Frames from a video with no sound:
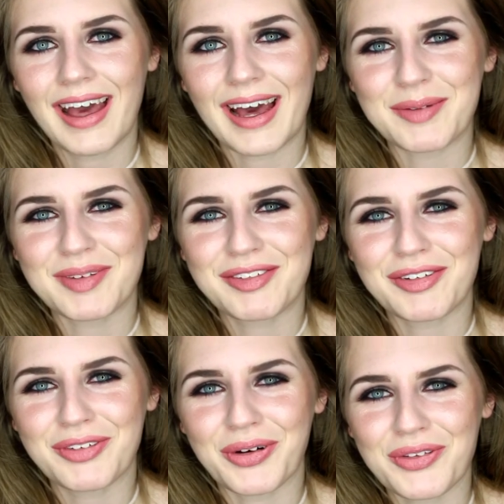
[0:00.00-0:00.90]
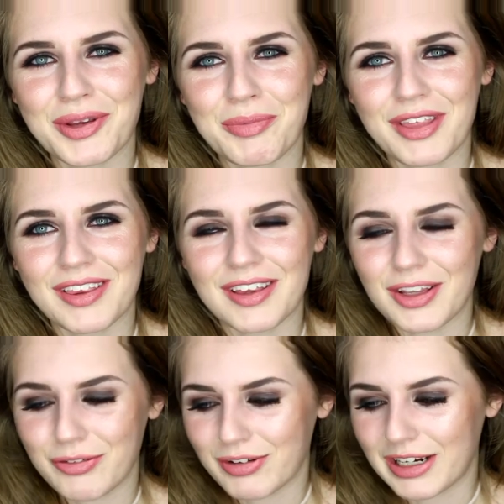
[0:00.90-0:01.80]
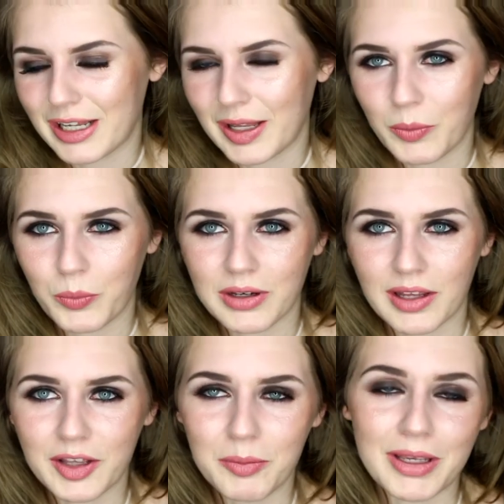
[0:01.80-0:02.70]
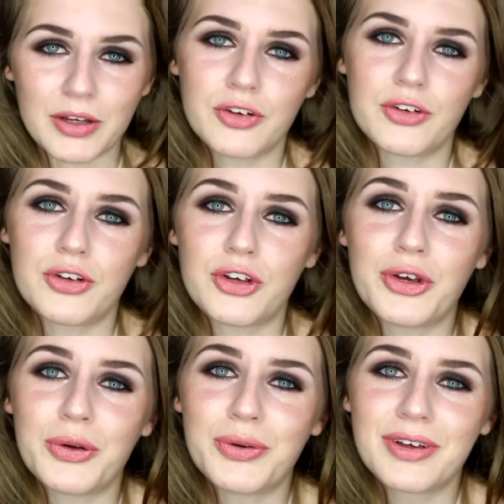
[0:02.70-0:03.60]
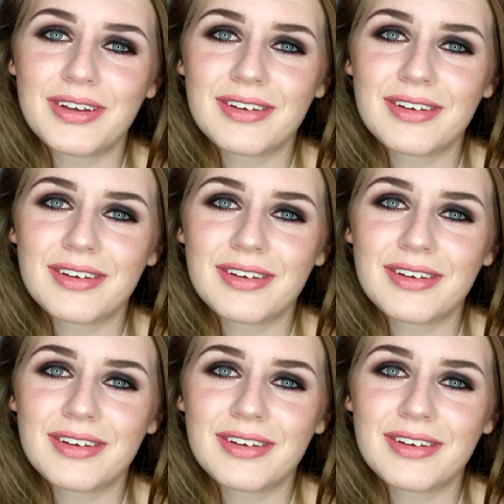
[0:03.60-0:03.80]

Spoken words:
If you've got something that you really would like me to do,